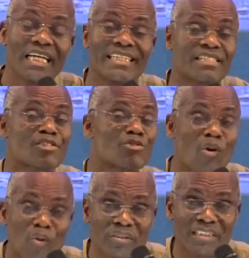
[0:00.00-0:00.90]
This is
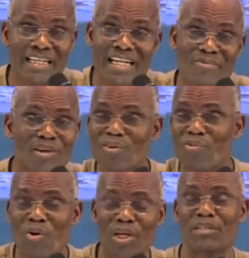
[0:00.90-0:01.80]
your own time. You're
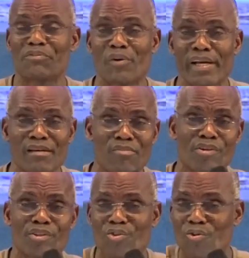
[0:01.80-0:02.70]
not working for
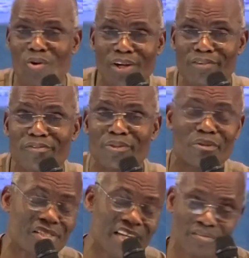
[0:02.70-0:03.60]
anybody, you're working for
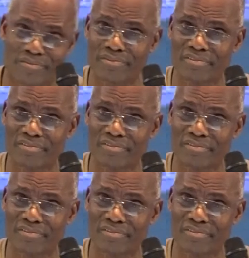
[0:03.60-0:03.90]
yourself.